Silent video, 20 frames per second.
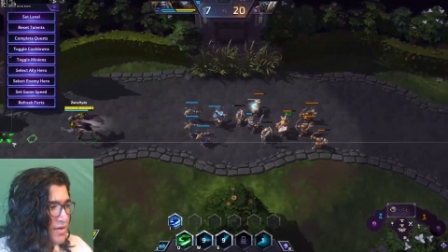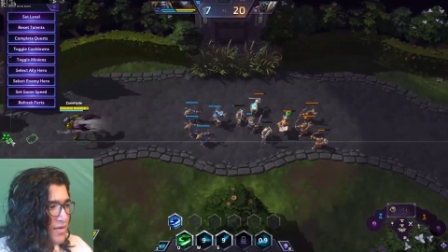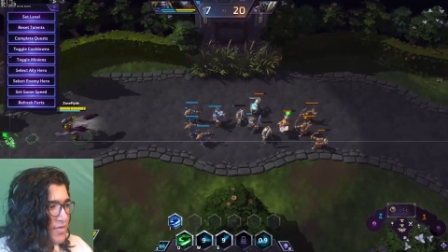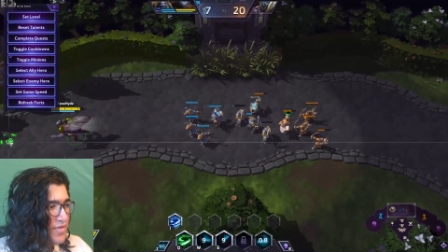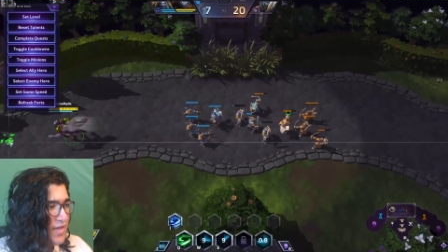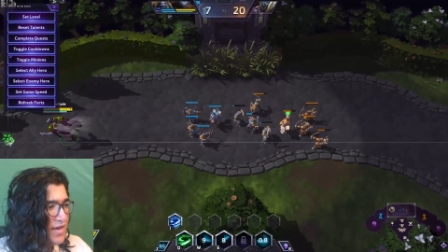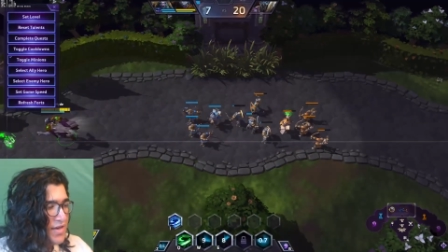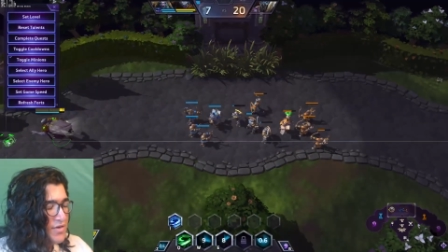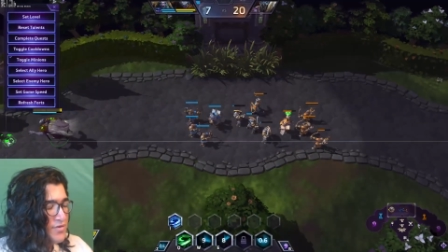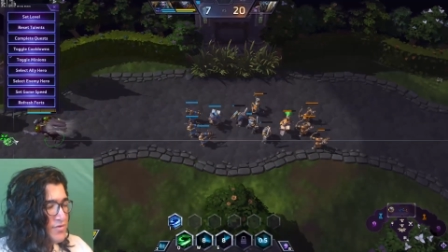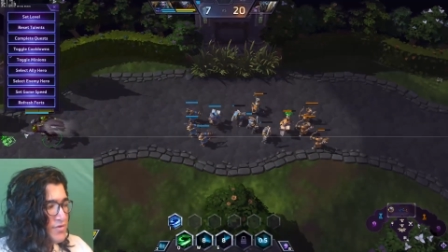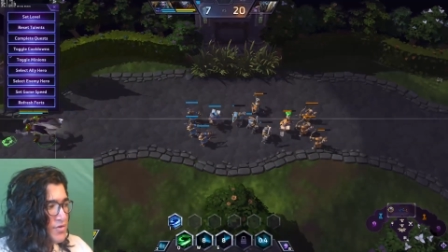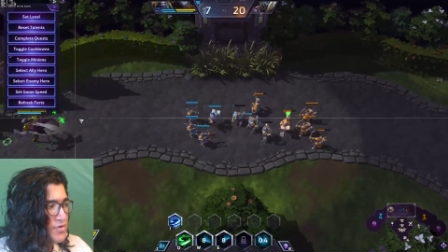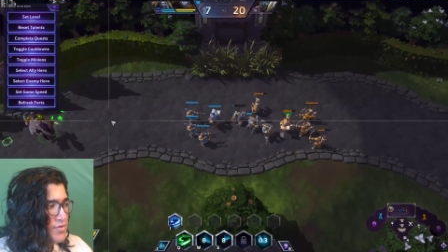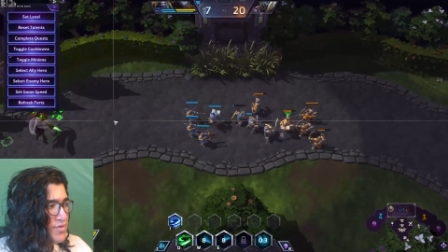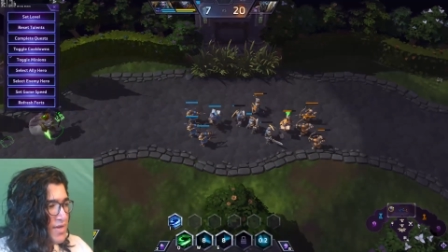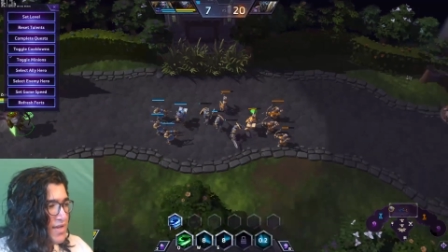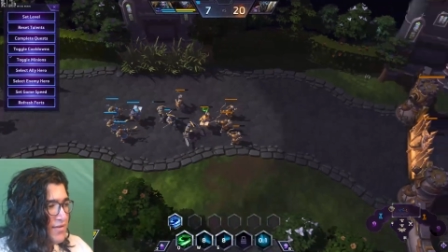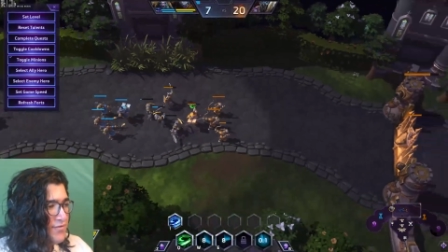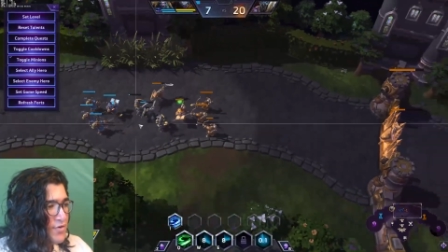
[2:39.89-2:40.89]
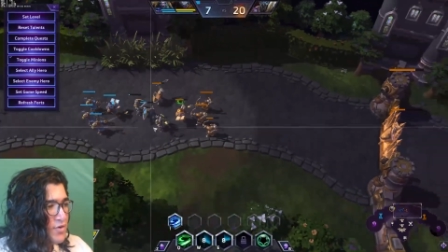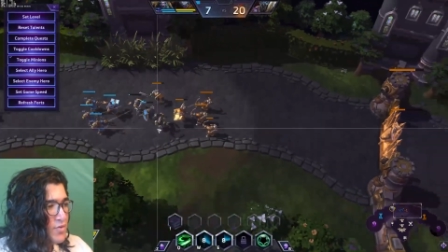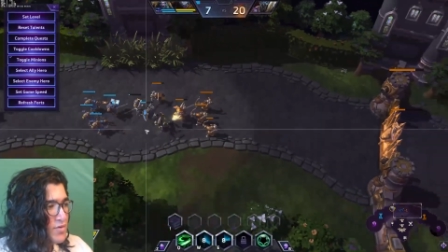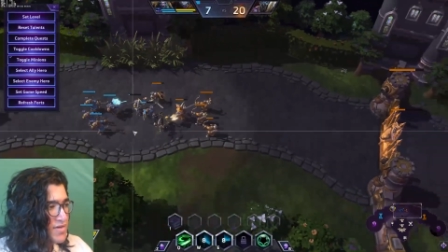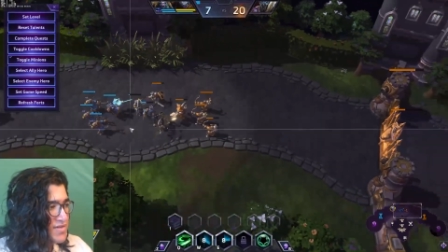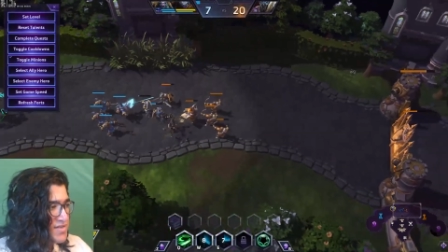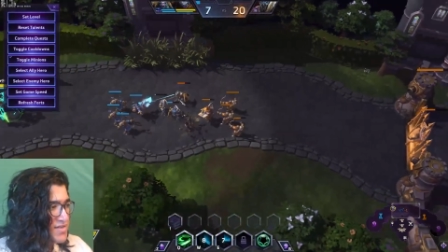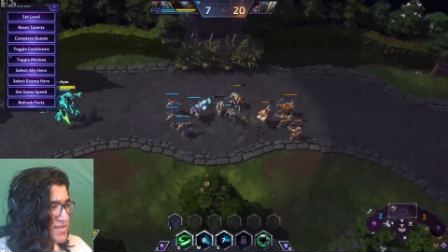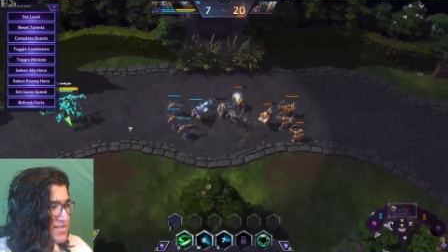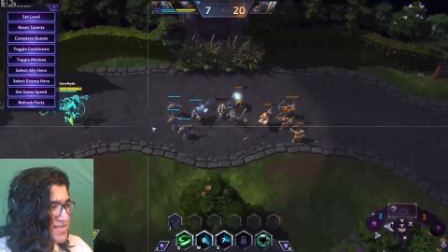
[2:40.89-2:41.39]
than you do if you
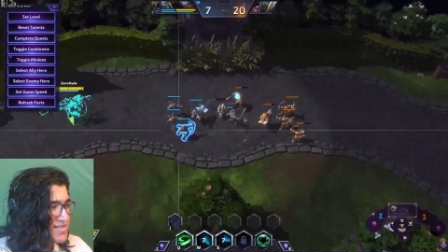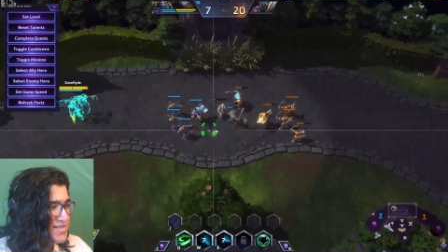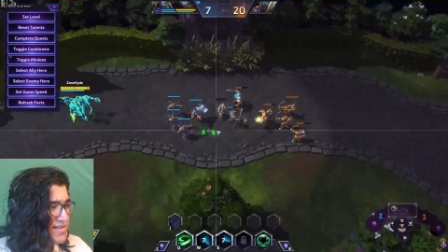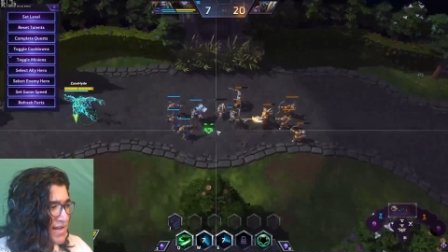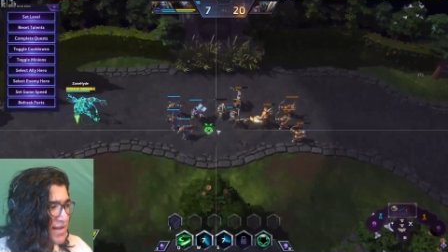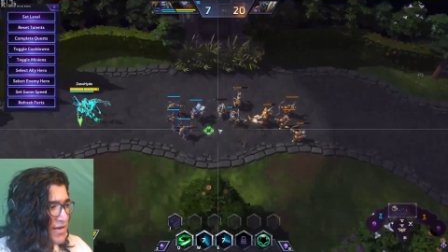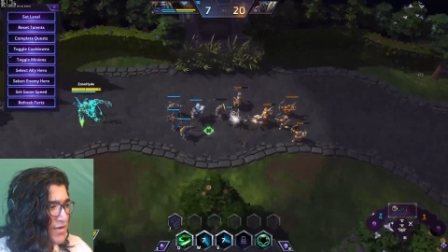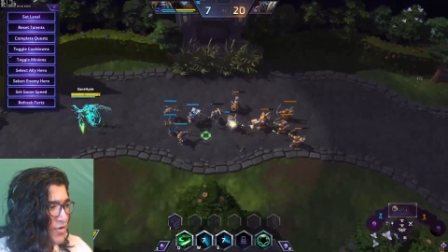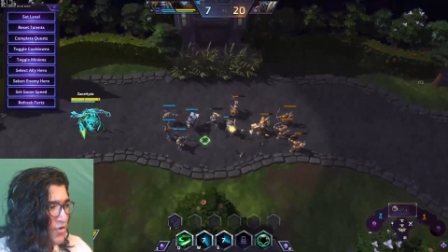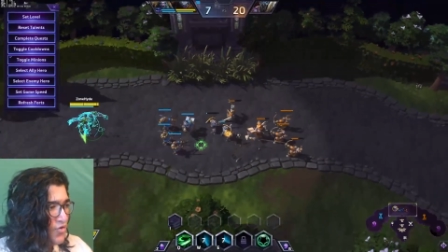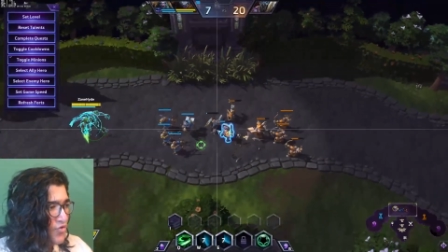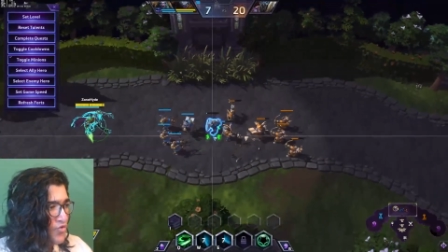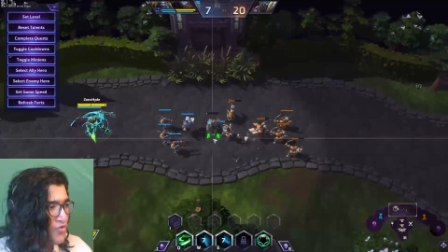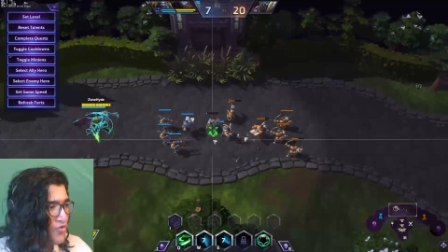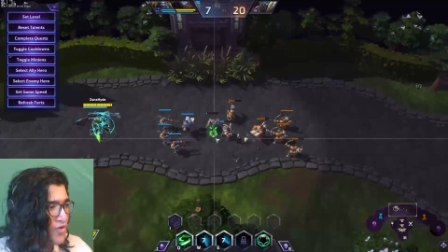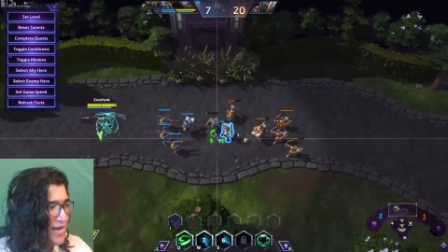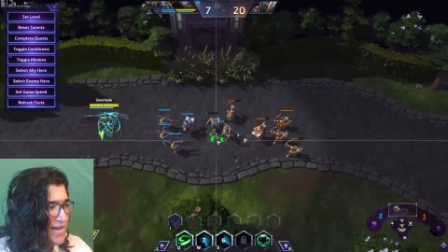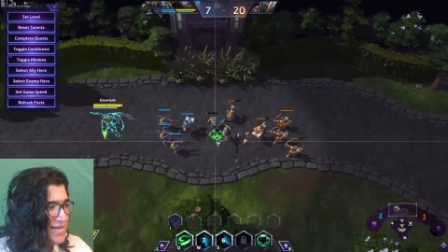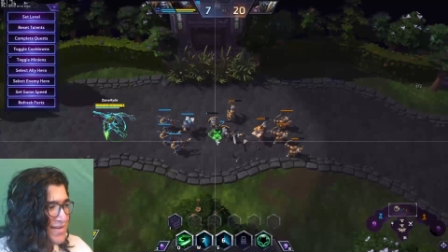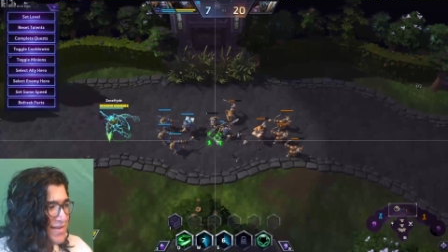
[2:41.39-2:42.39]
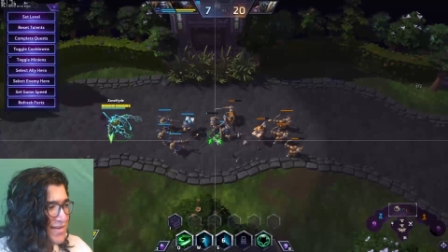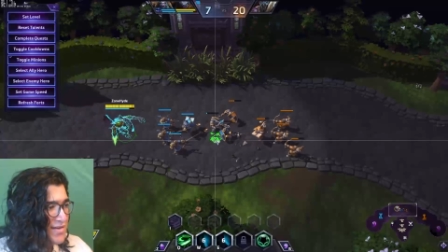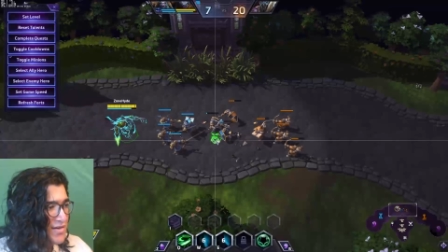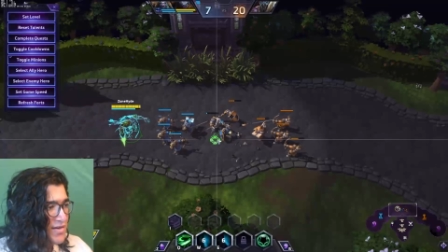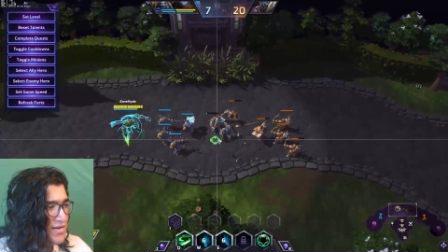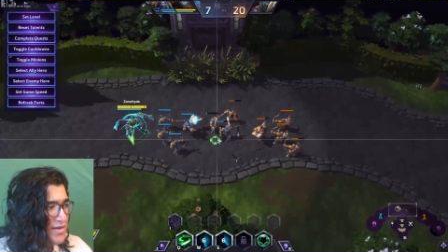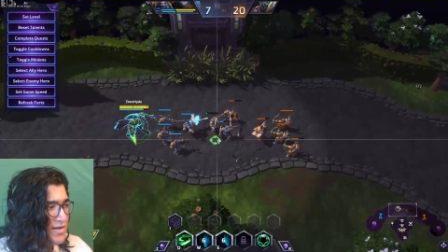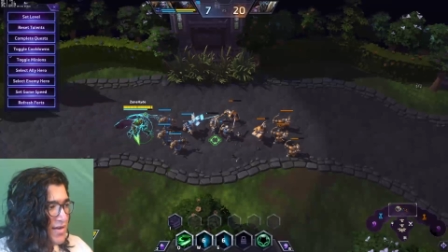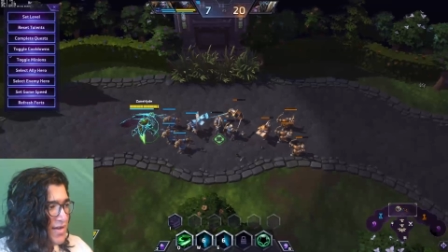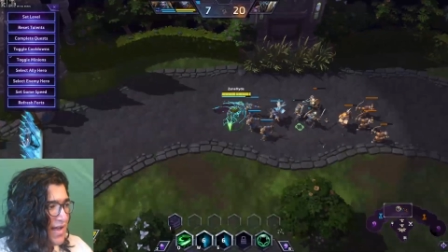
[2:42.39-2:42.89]
were to stay right
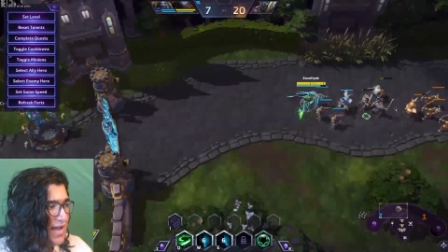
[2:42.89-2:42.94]
here